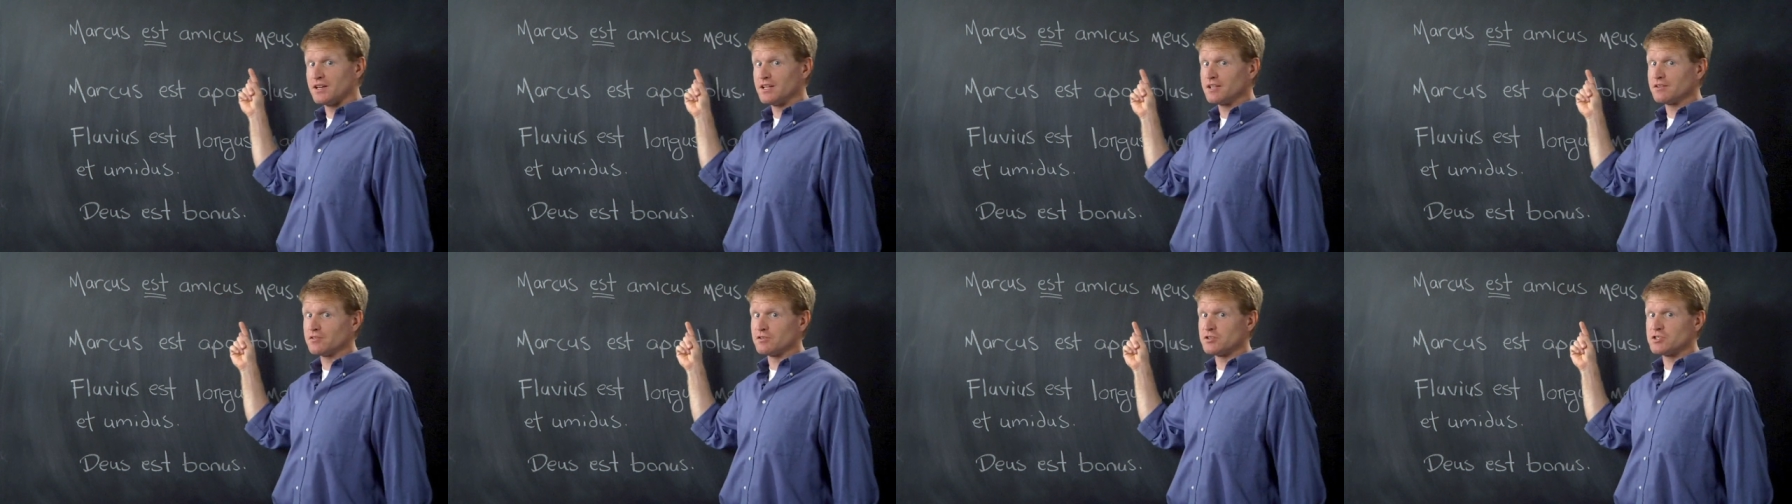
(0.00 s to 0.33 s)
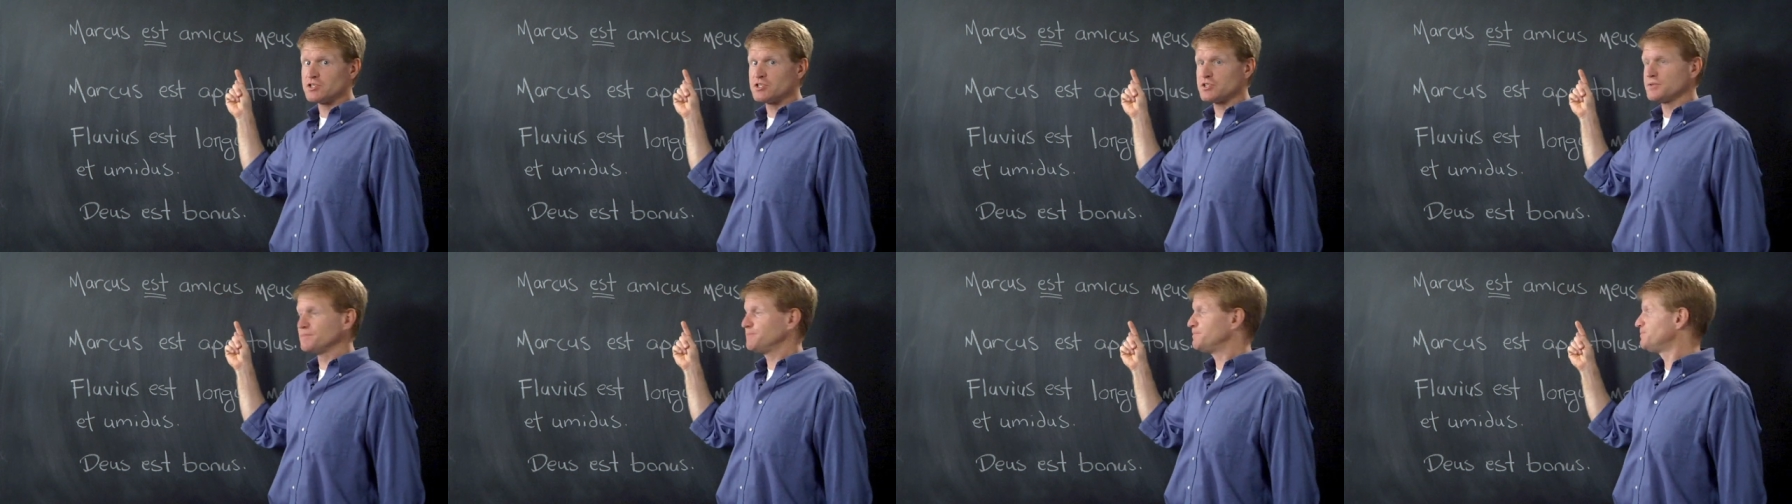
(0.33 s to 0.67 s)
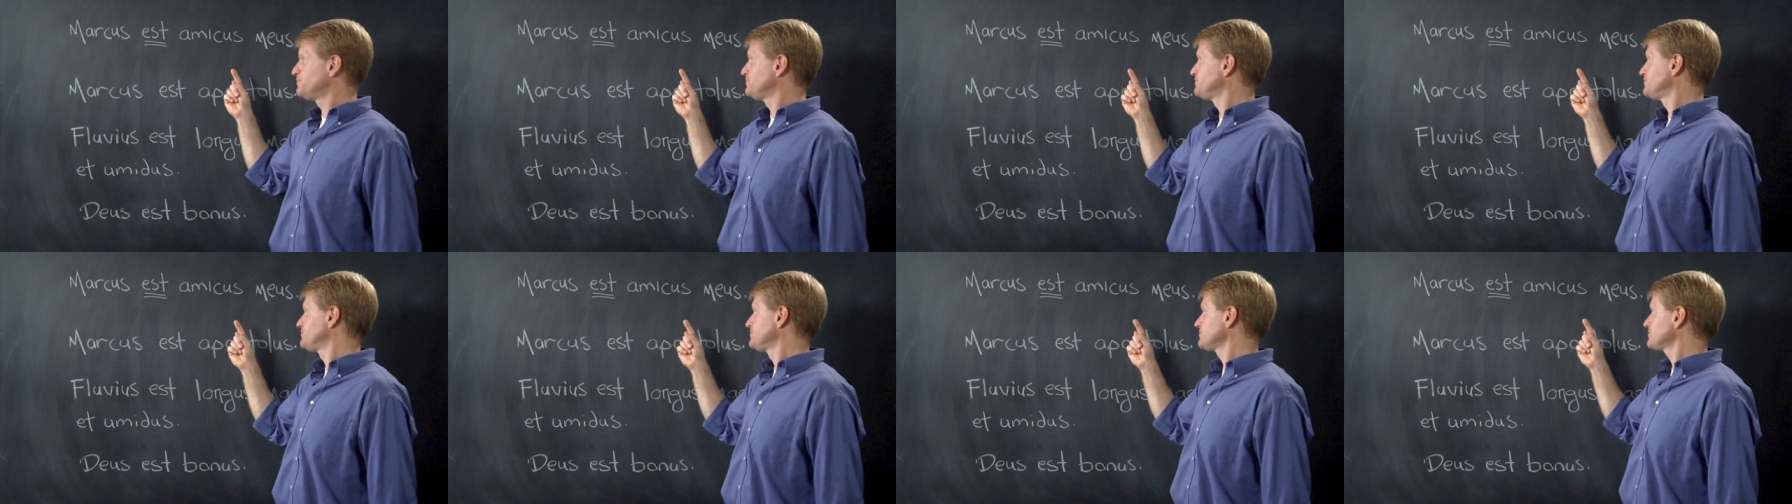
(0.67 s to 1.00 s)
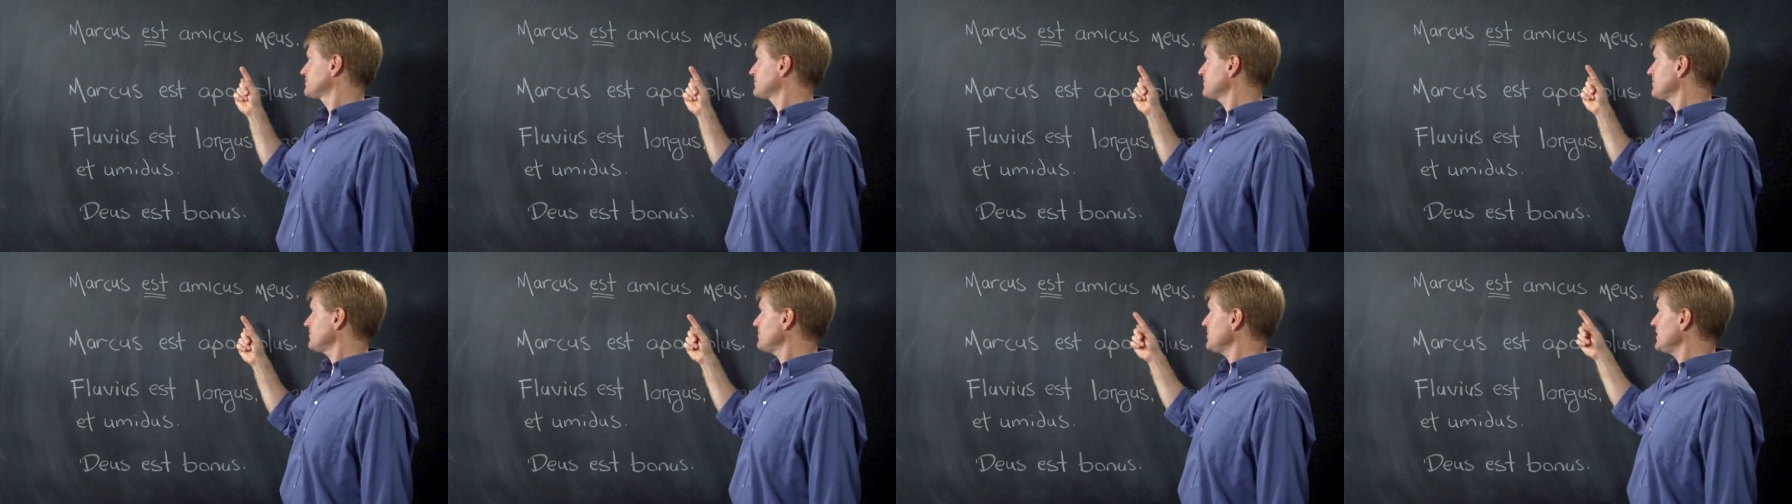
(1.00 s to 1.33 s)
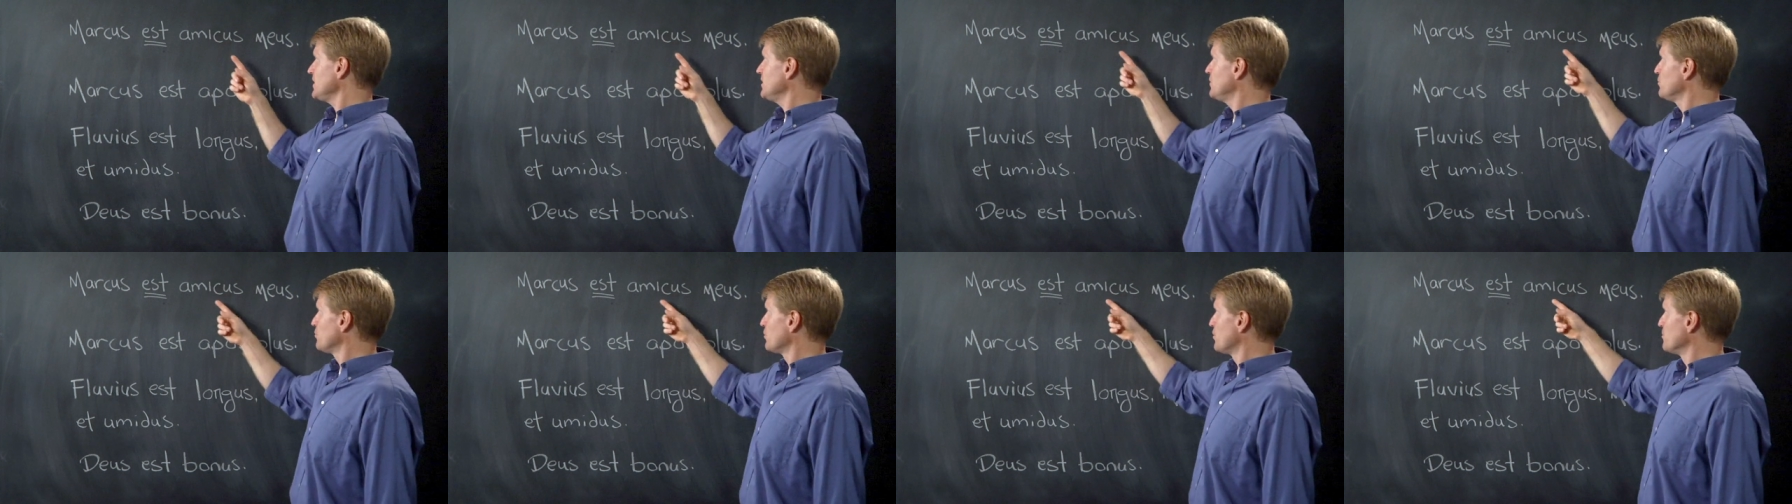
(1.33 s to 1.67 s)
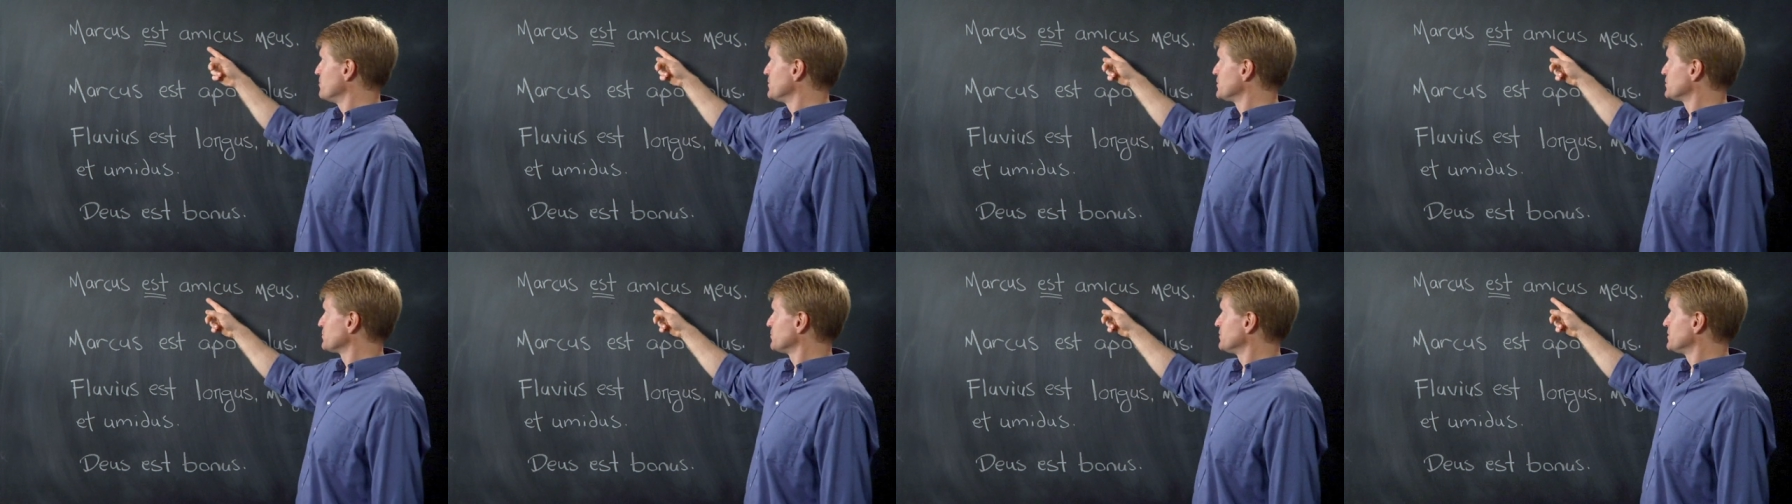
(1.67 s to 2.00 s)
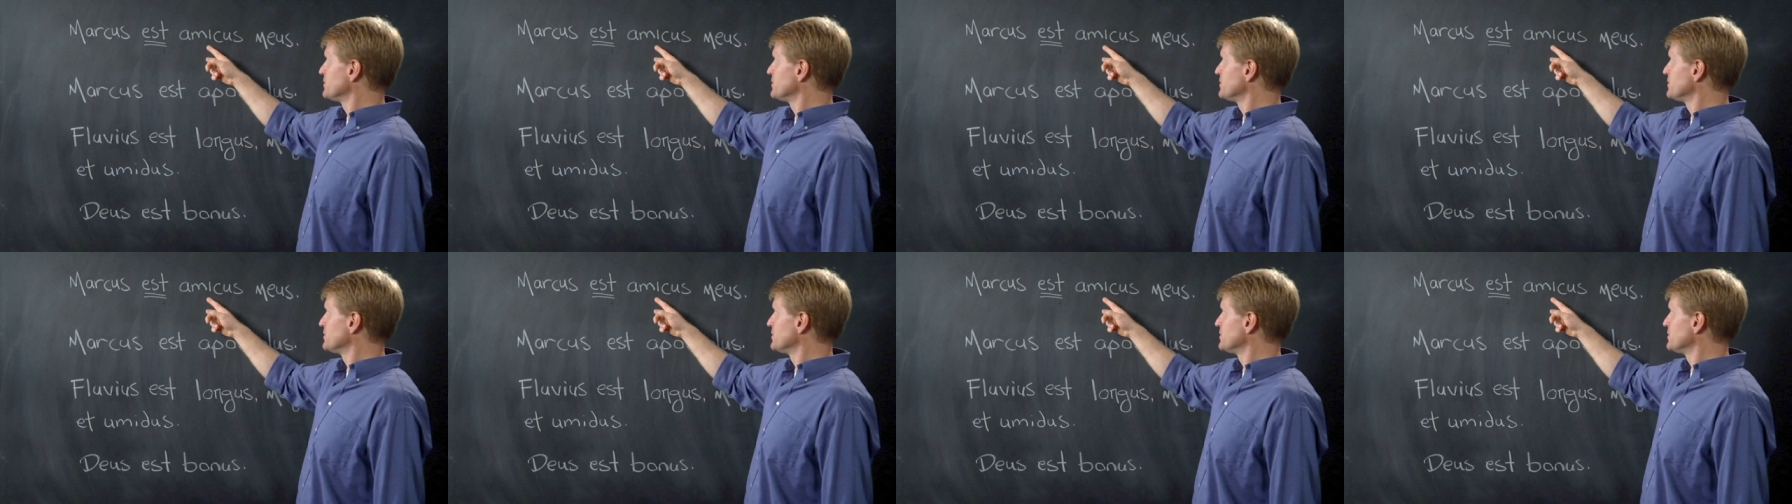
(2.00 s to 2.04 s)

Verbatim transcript: in English, the Romans